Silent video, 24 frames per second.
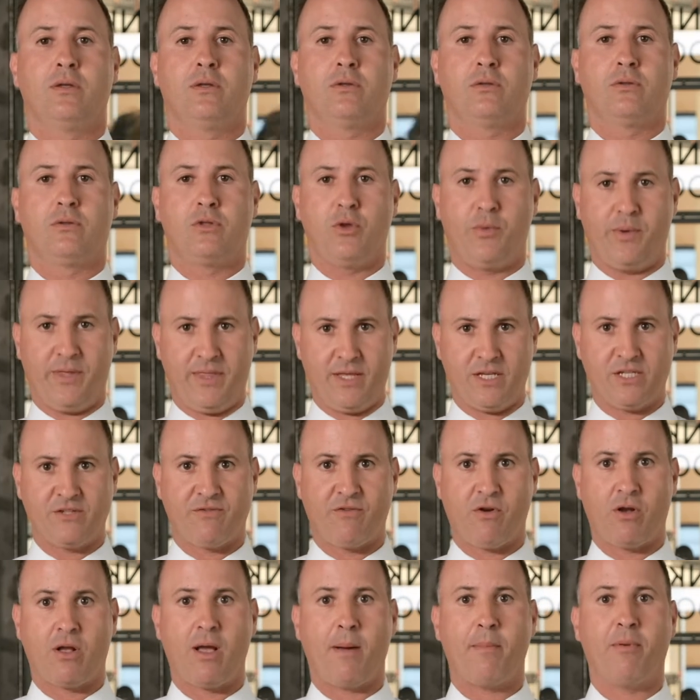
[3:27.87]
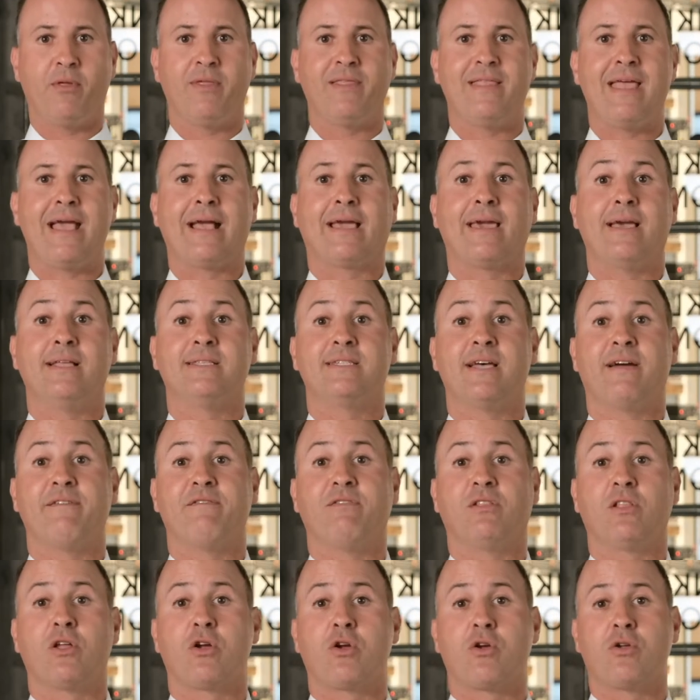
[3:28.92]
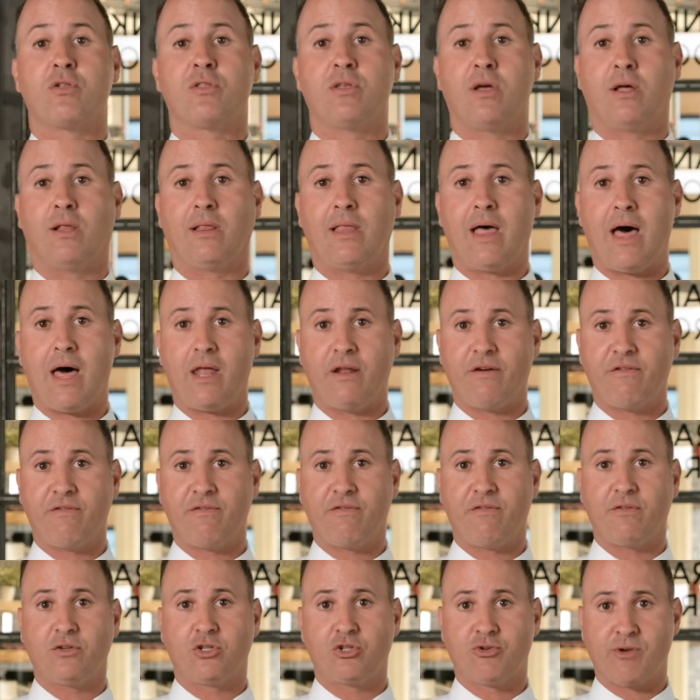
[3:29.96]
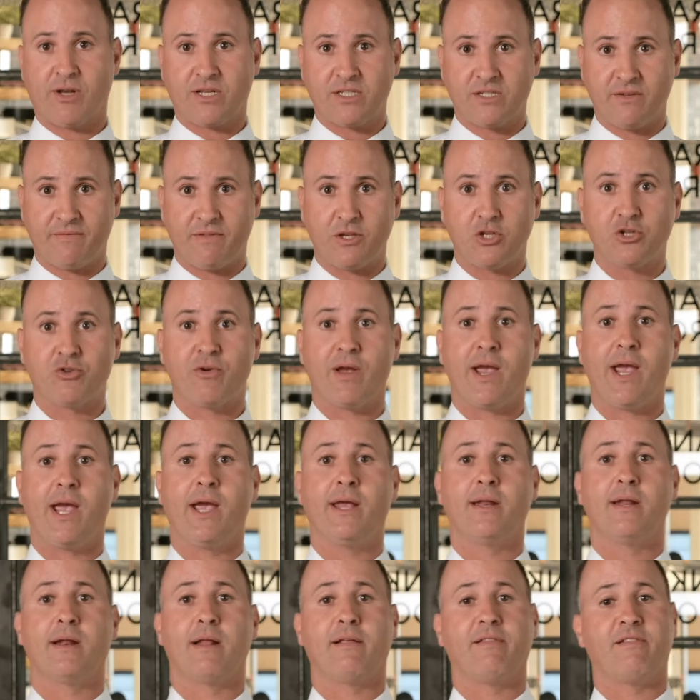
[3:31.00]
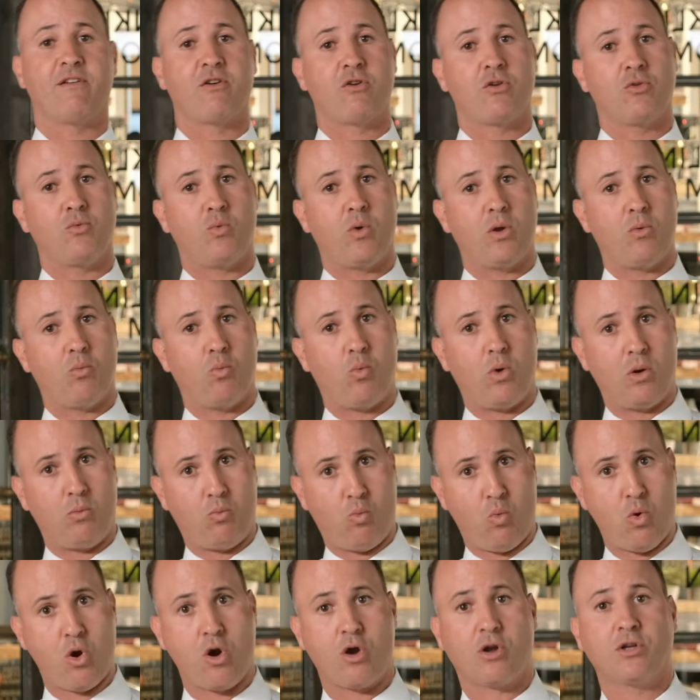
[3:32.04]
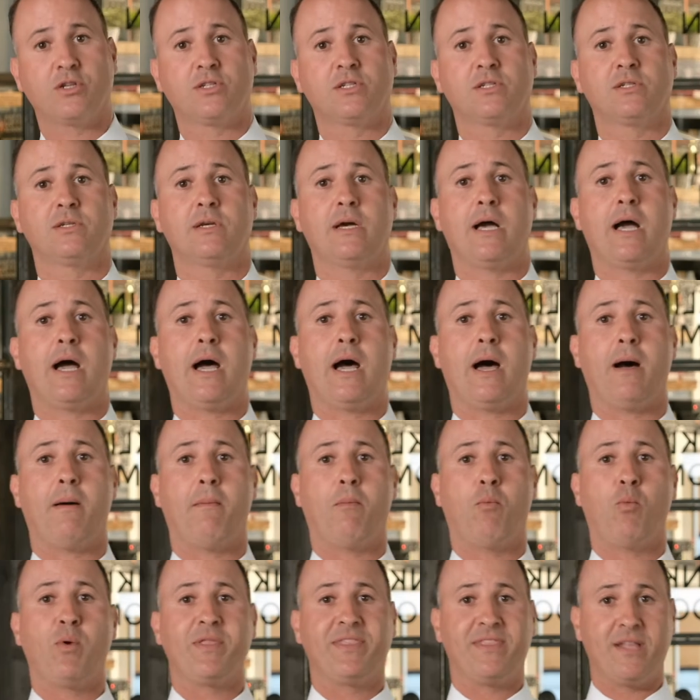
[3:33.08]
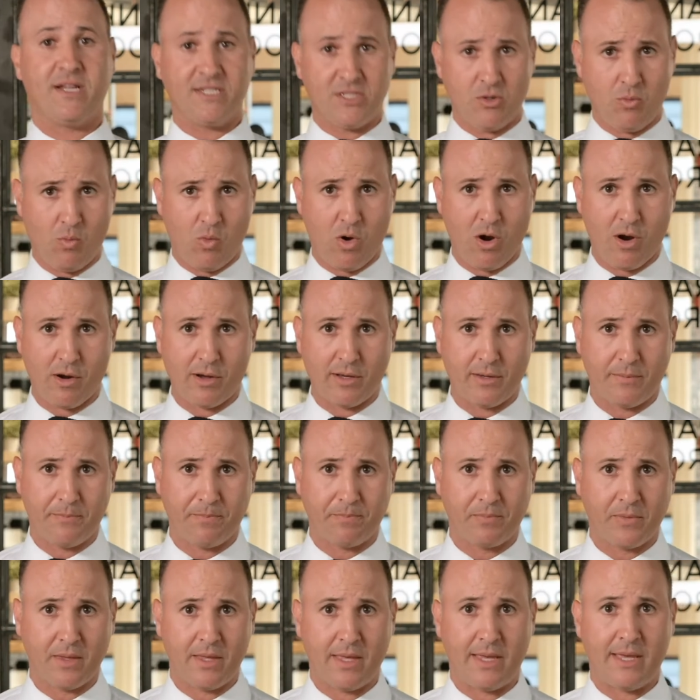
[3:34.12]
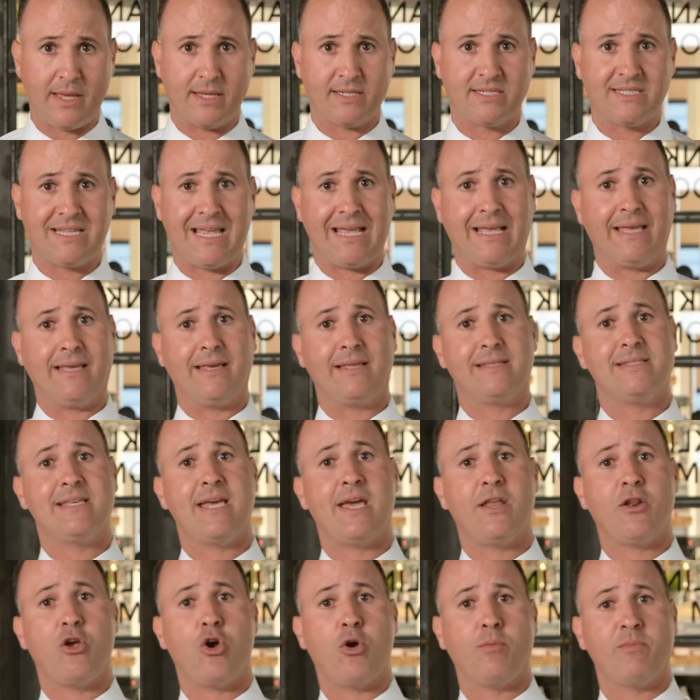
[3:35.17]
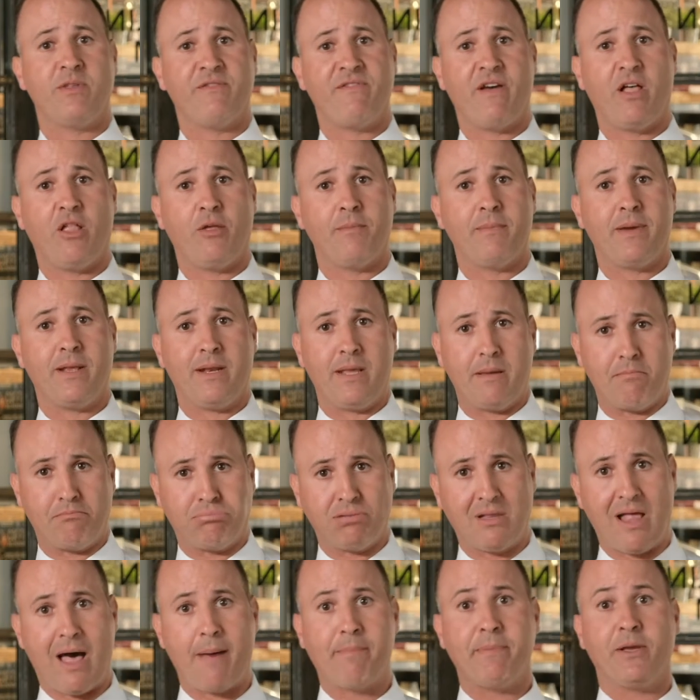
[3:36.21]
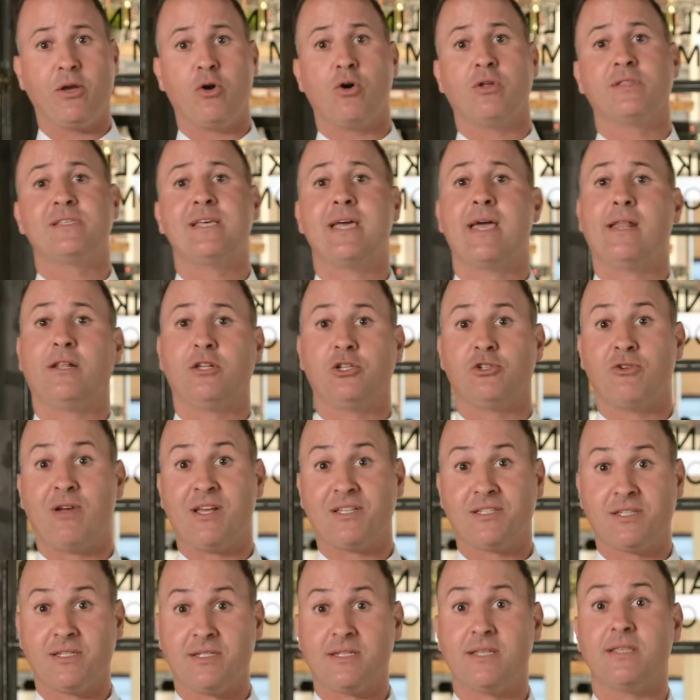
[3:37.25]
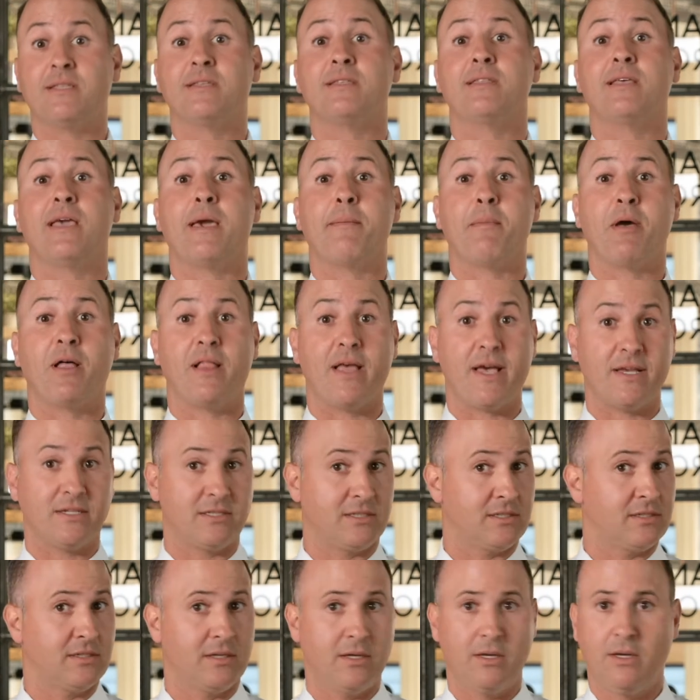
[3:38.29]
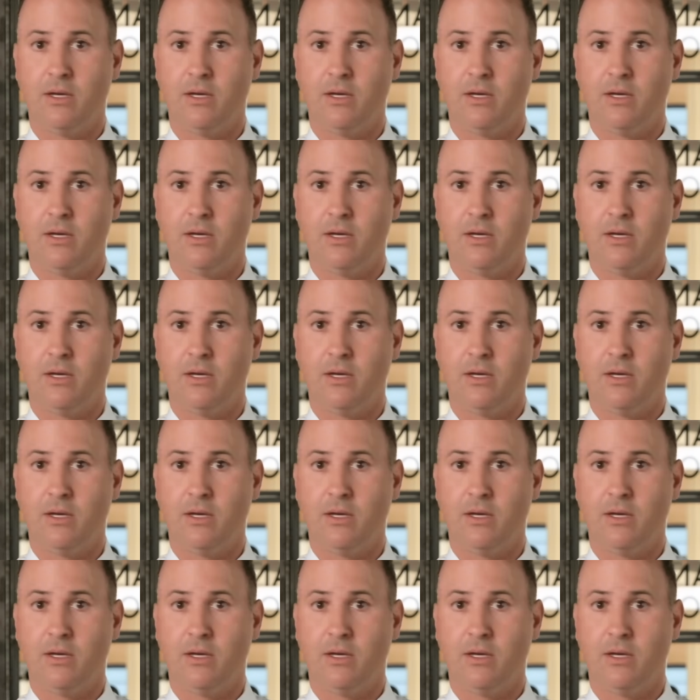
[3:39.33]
Doing this for a couple of decades, I've learned a lot of tricks of the trade, and I learned what works. What doesn't work is taking a 10-home development and plopping all 10 addresses into the MLS.